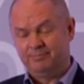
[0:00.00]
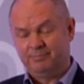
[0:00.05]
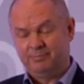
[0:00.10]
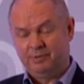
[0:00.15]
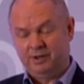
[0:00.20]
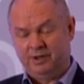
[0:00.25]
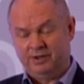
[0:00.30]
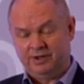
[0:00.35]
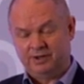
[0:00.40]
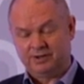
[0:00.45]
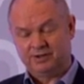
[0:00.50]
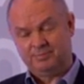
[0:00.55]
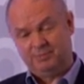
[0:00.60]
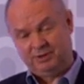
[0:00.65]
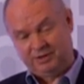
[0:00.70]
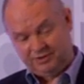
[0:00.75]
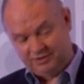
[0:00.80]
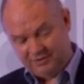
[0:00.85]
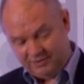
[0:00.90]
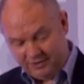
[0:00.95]
products
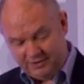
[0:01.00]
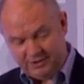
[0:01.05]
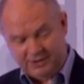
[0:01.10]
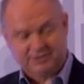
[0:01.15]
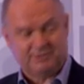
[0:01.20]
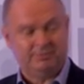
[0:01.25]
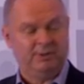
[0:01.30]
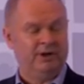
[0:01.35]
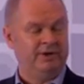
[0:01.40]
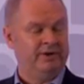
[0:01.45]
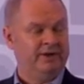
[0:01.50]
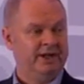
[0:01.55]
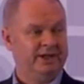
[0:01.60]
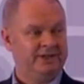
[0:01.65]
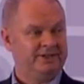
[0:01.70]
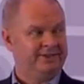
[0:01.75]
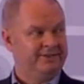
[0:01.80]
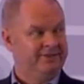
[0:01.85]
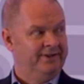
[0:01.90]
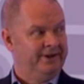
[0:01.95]
because you've got the expiry
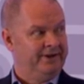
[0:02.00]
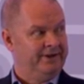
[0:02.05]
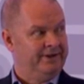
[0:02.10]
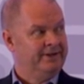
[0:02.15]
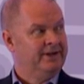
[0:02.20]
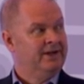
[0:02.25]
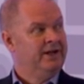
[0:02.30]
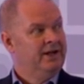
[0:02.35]
date in there.